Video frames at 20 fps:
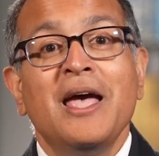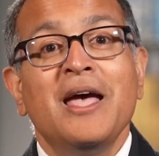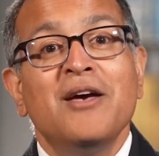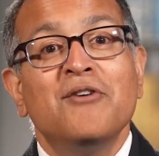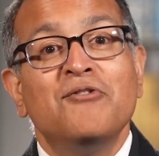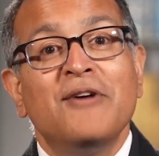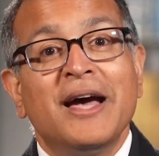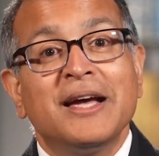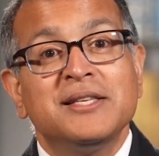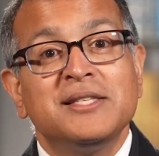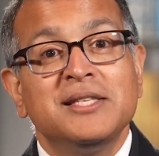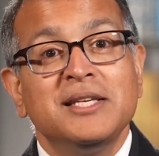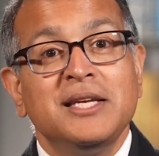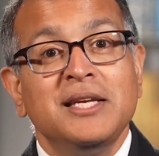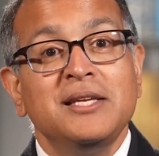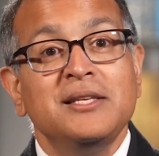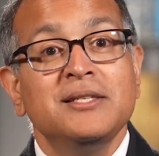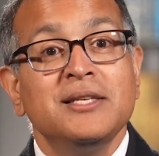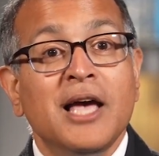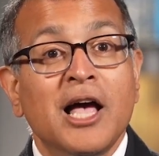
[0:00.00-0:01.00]

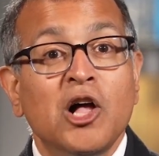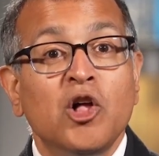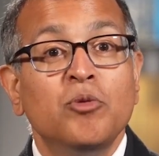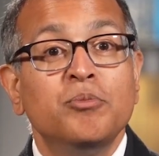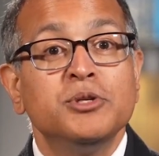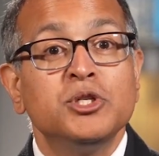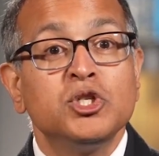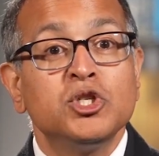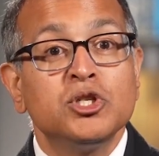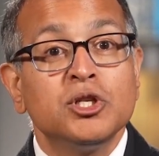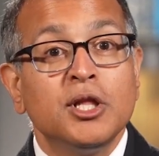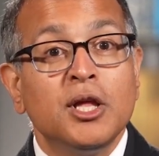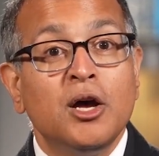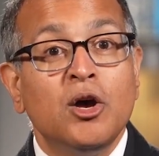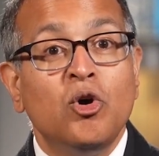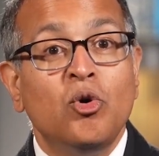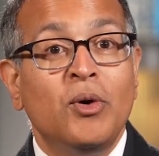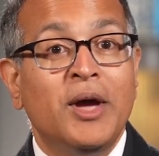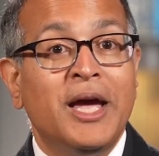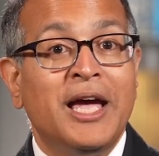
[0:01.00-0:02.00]
Vaccines help
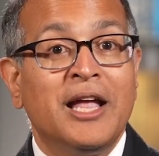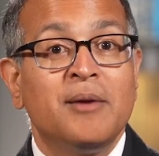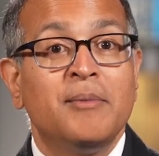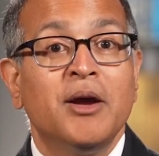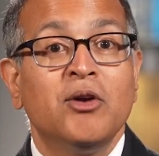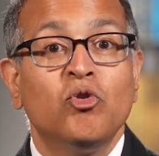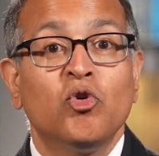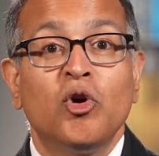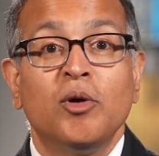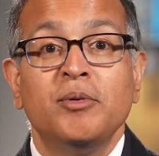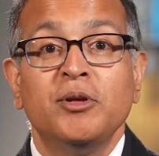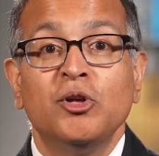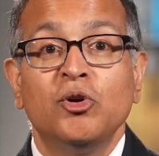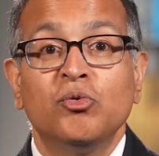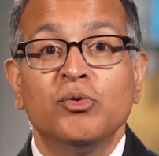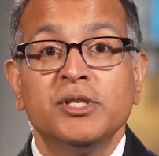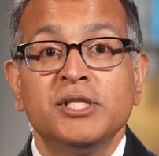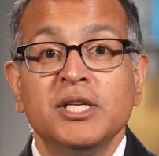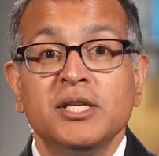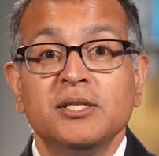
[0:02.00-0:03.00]
slow antimicrobial
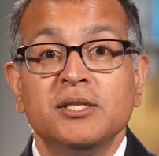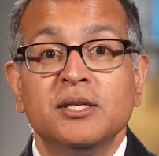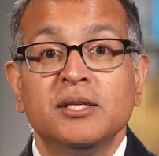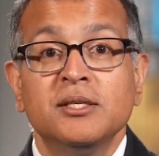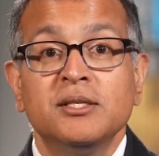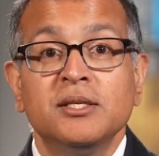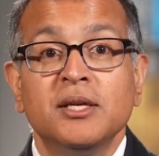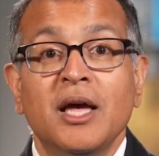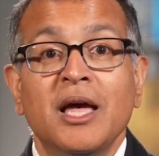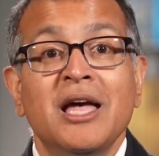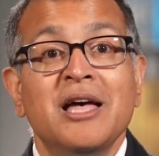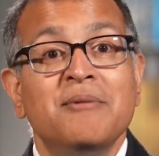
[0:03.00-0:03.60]
resistance